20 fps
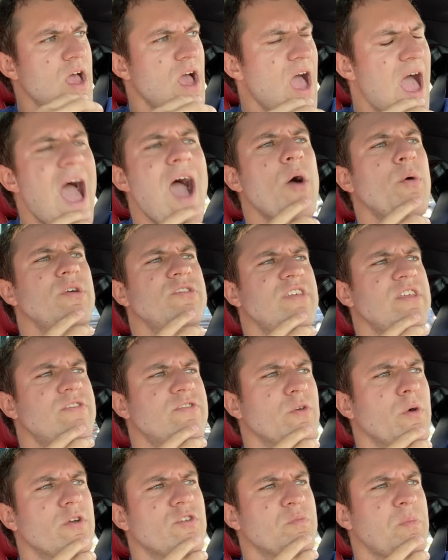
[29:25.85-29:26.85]
How is it
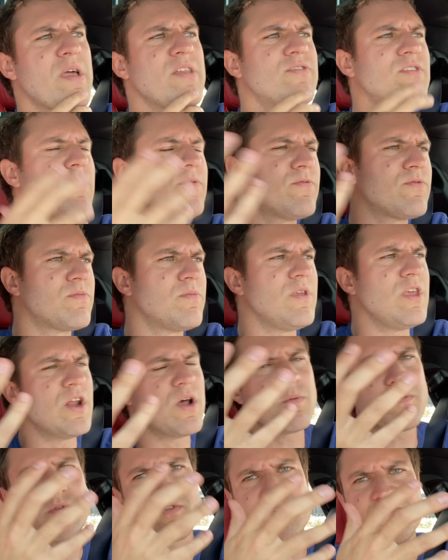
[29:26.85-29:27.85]
so expensive? You
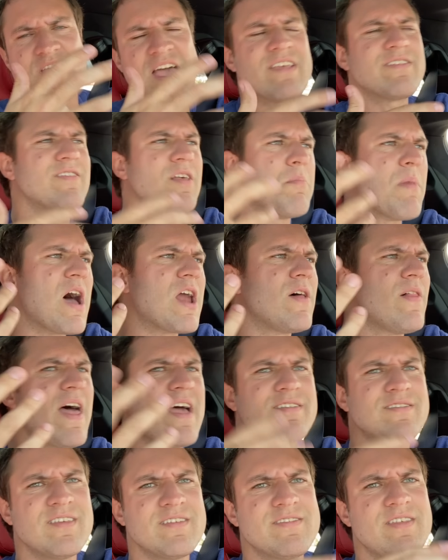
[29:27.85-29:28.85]
know, Tesla Model
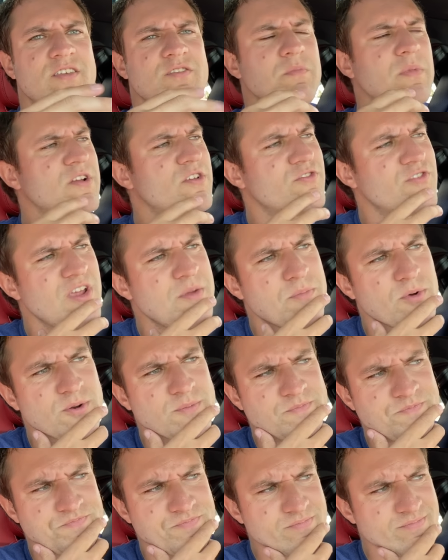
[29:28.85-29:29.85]
S is this much cheaper?
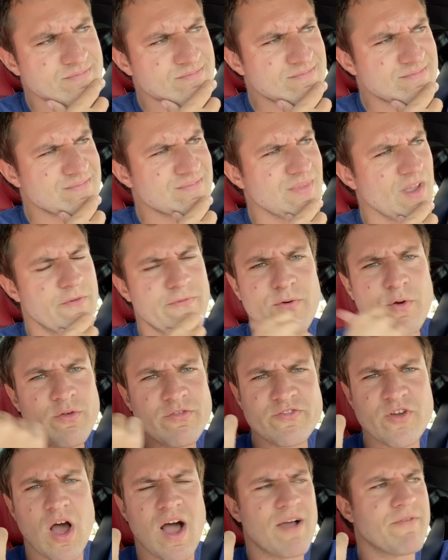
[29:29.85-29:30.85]

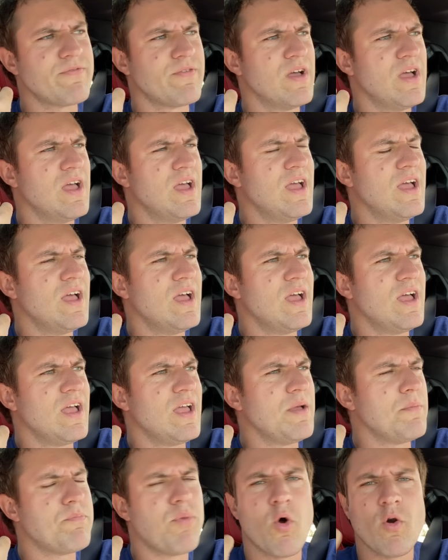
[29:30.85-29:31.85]
First off,
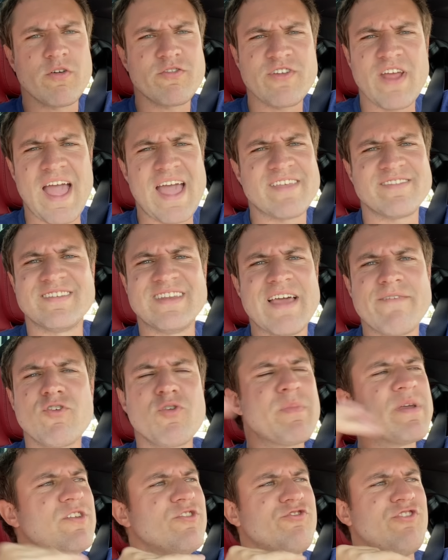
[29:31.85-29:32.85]
Porsche has never
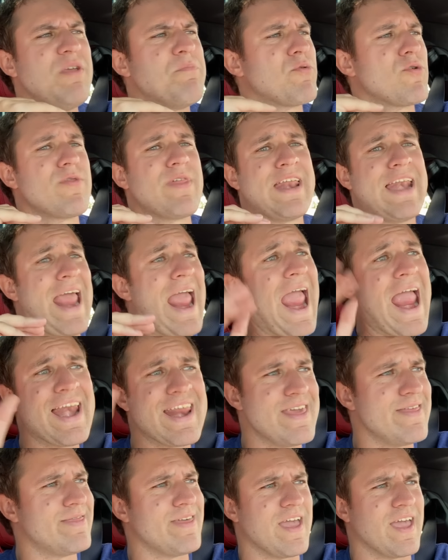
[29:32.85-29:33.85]
been cheaper than
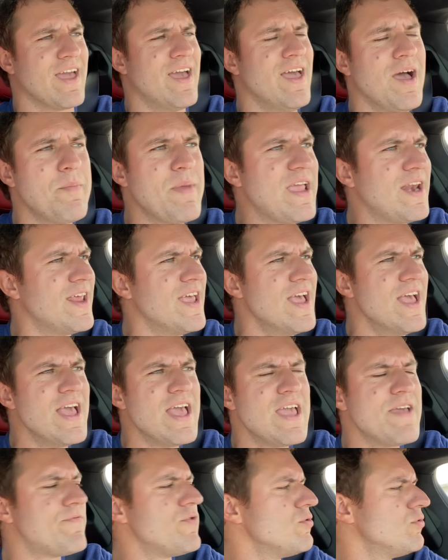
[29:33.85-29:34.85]
anything. I mean,
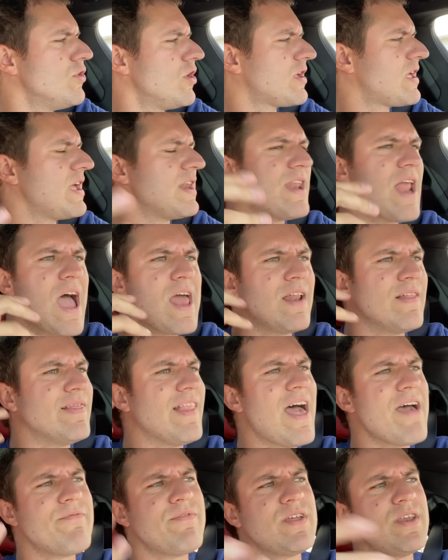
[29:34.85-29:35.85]
if you look at
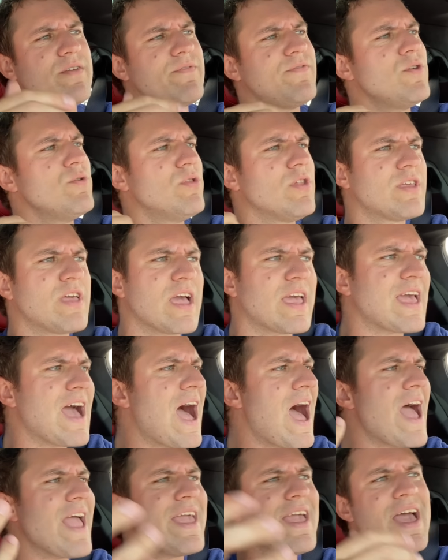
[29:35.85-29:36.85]
911, if you look at
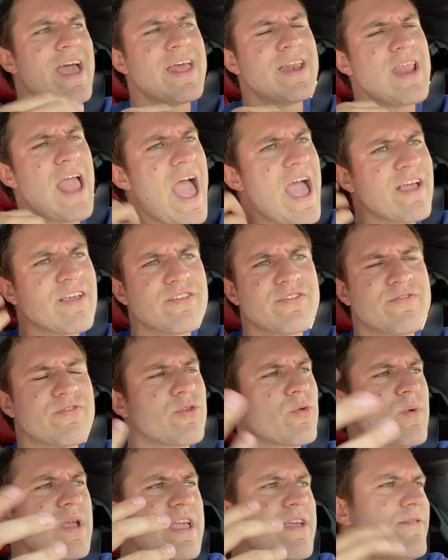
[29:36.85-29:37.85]
Cayenne
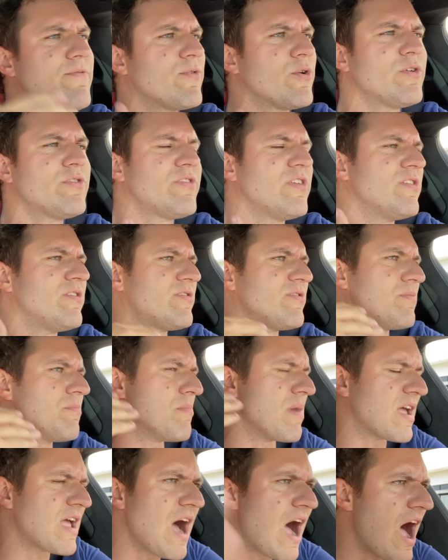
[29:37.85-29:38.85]
X3 versus
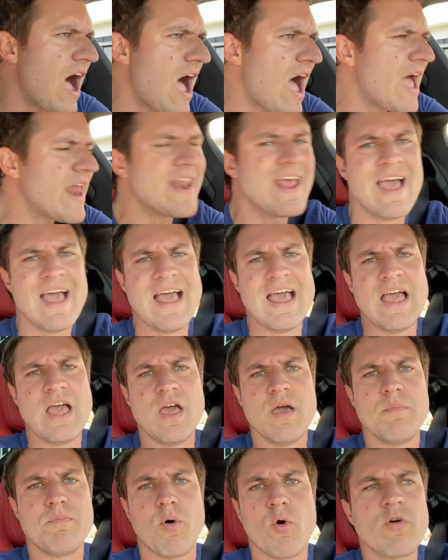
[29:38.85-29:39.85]
Macan,
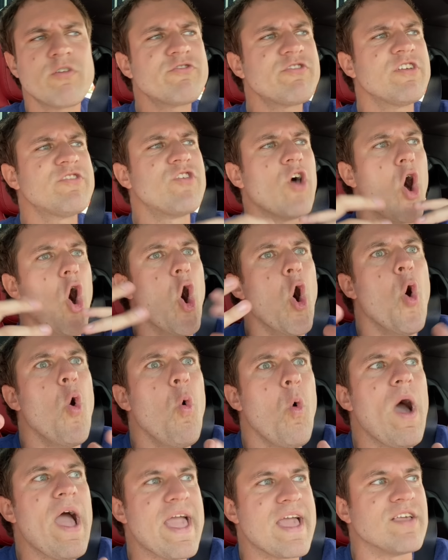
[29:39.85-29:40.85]
Porsche's
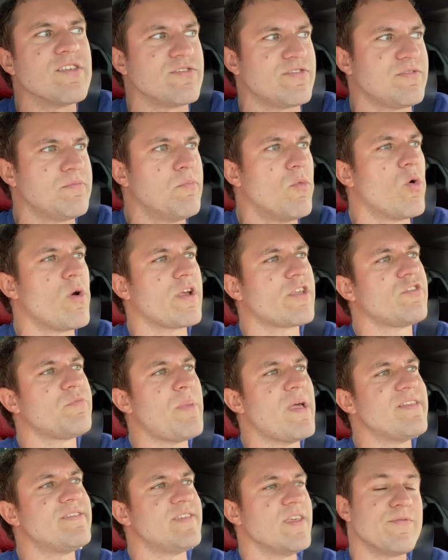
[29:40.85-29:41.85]
always more
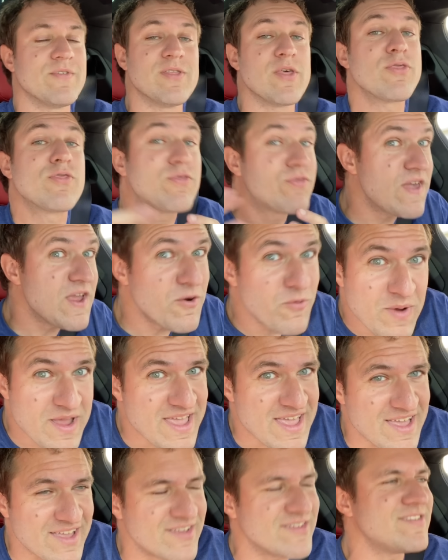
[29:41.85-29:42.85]
expensive. The
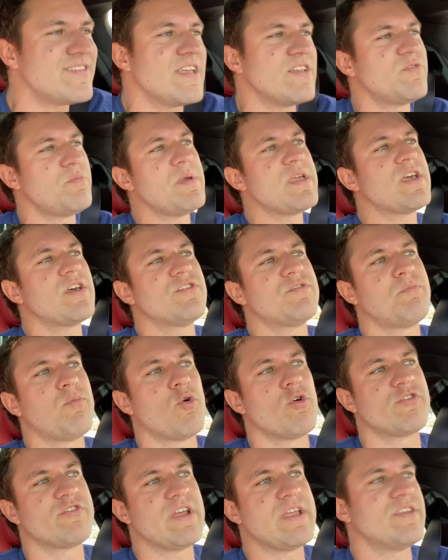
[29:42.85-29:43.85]
theory is it's because
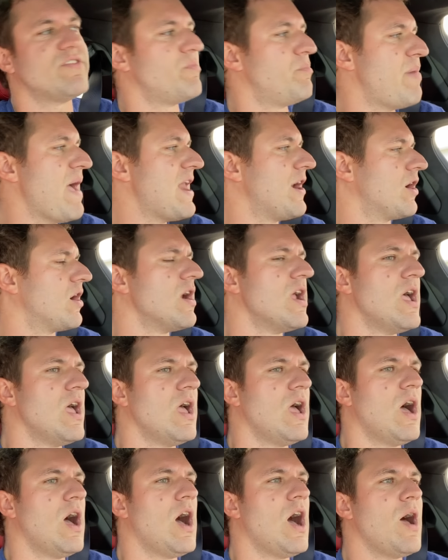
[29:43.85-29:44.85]
Porsche is better.
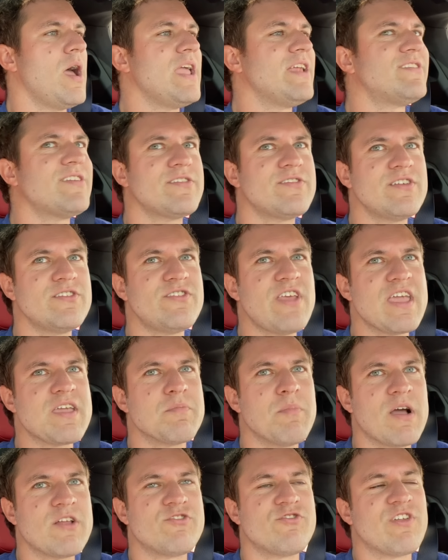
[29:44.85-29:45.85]
Uh, it doesn't take
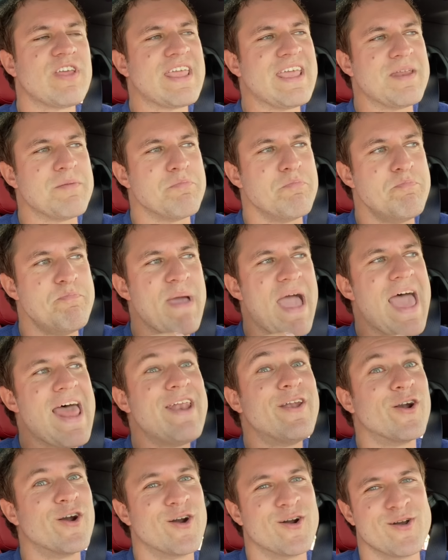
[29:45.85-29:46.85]
much to get
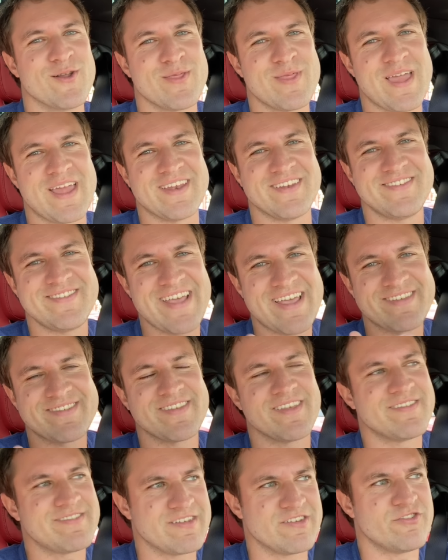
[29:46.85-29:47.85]
better than
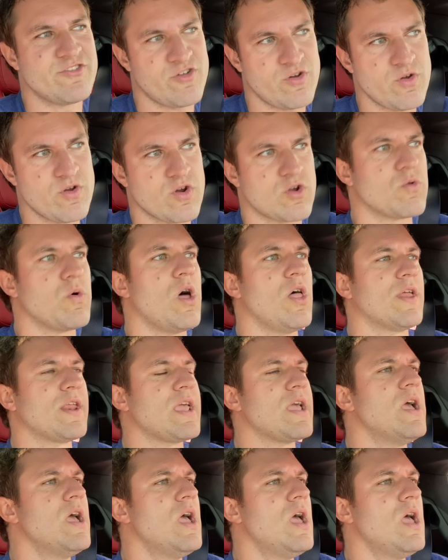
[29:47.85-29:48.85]
Tesla's interior
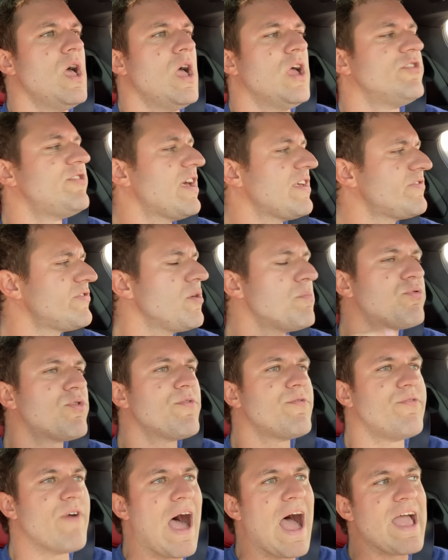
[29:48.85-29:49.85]
quality. Tesla
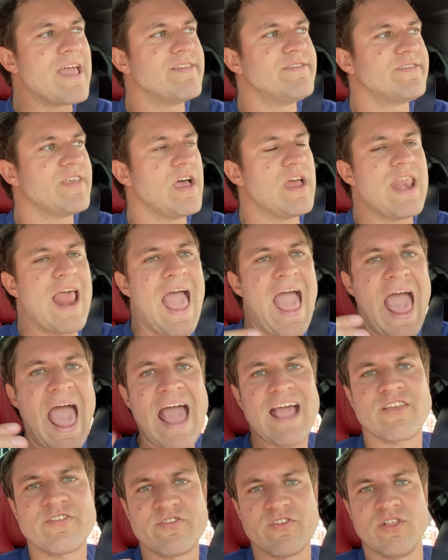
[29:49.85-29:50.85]
provides an
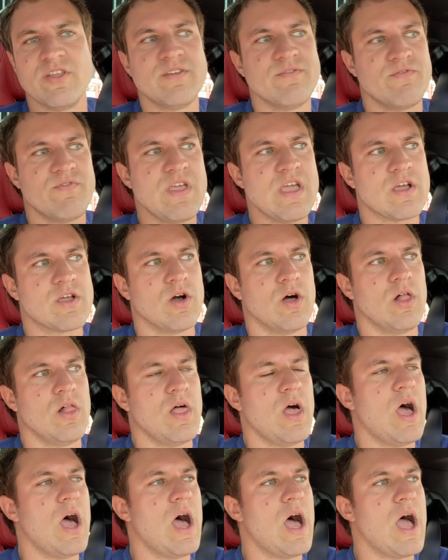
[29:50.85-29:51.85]
excellent vehicle
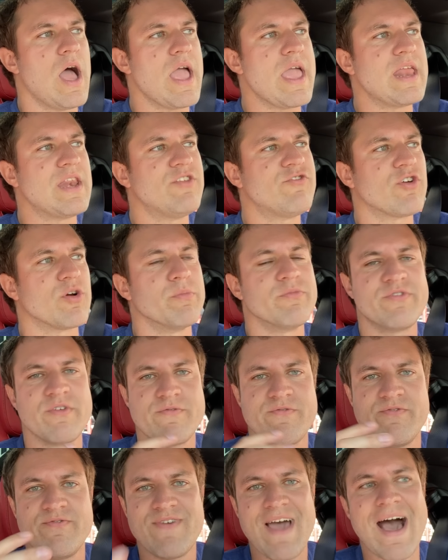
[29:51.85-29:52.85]
uh, in terms of
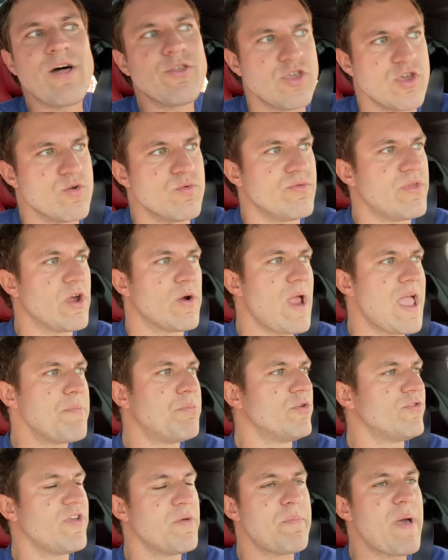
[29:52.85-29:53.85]
value. They're
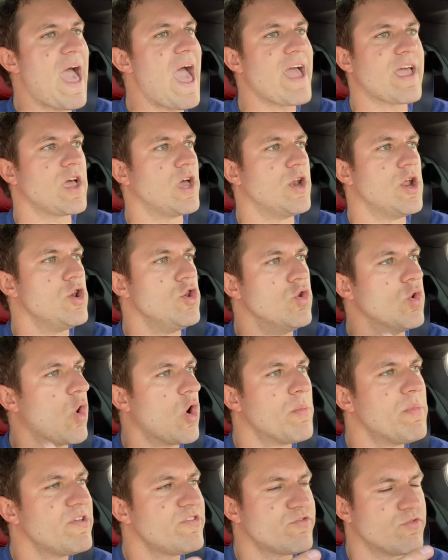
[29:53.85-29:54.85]
able to pack an
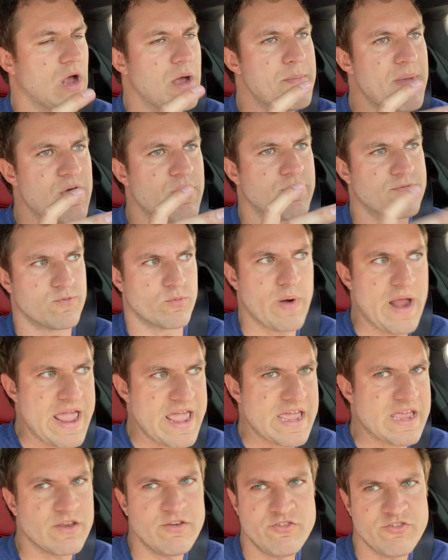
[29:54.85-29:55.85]
enormous amount of
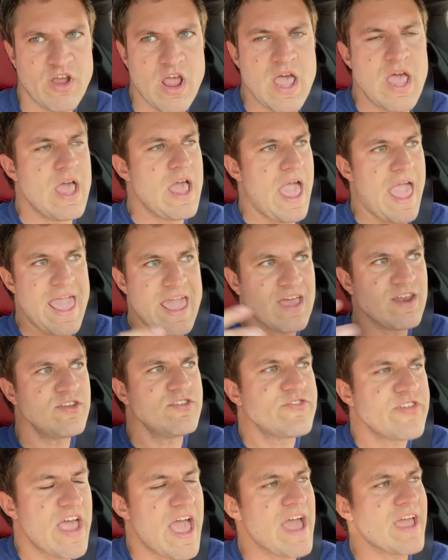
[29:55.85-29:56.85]
range and
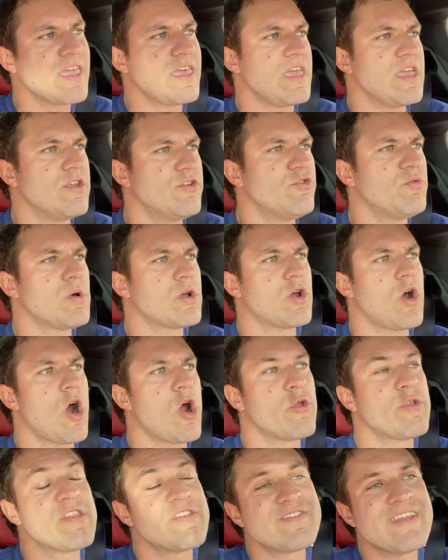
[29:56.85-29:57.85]
tech into a
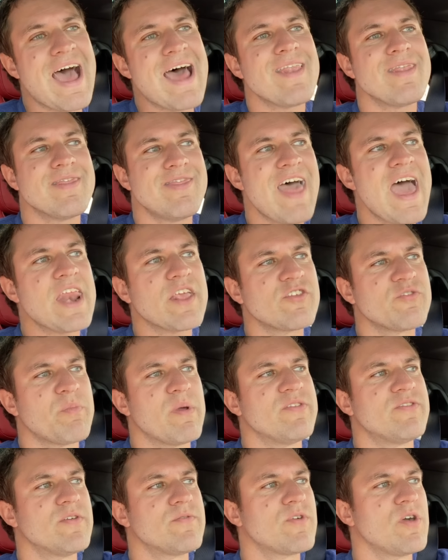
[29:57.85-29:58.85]
car that's not that
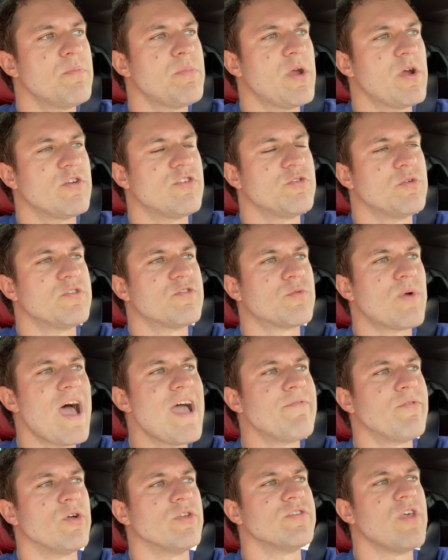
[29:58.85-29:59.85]
expensive compared to its
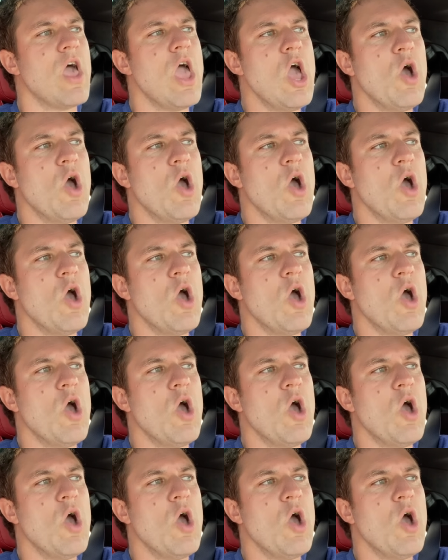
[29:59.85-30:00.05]
rivals.